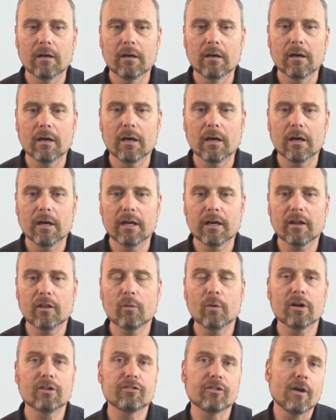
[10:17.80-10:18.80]
In other
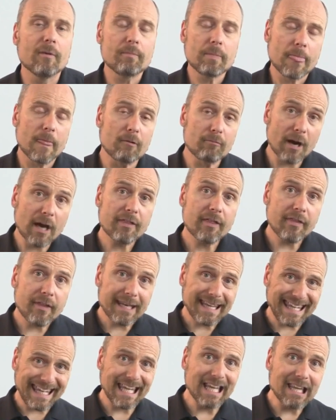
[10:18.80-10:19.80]
words, rather than
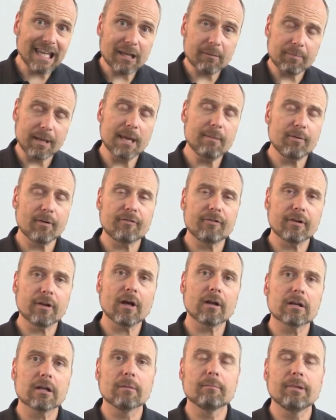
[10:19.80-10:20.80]
killing people for
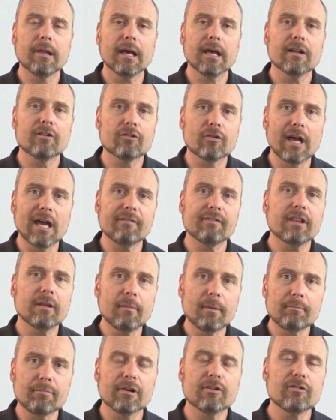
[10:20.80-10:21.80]
non-compliance or having them
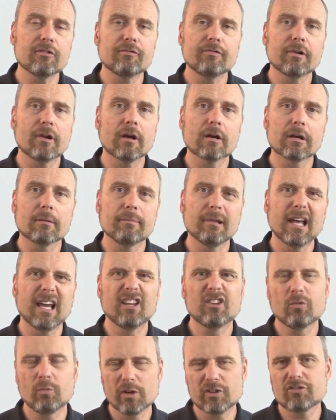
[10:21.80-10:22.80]
imprisoned for
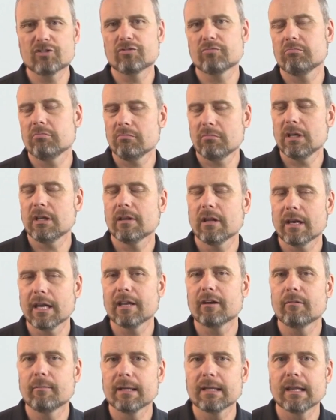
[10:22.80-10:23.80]
non-compliance, which in the
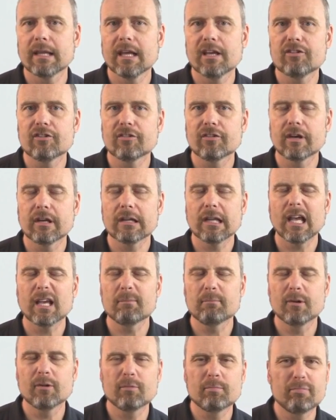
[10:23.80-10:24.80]
later Middle Ages and
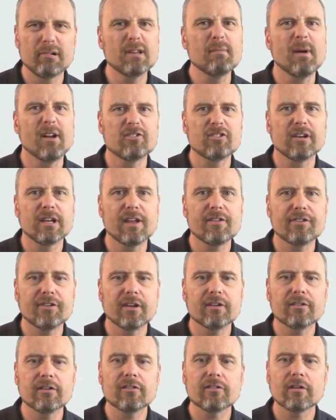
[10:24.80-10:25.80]
Enlightenment was pretty much a death
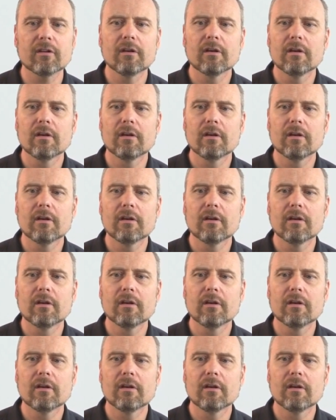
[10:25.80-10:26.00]
sentence,